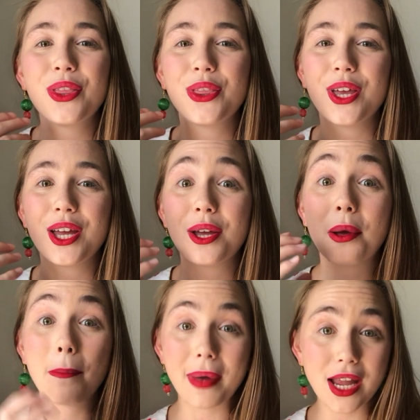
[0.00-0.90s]
the
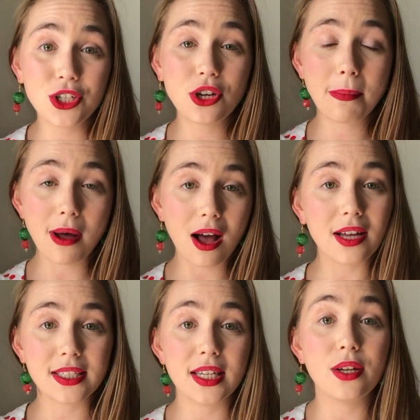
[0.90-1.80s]
major
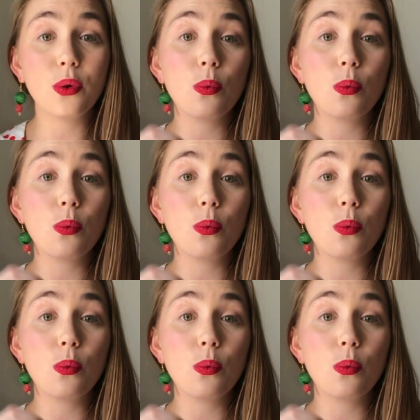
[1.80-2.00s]
party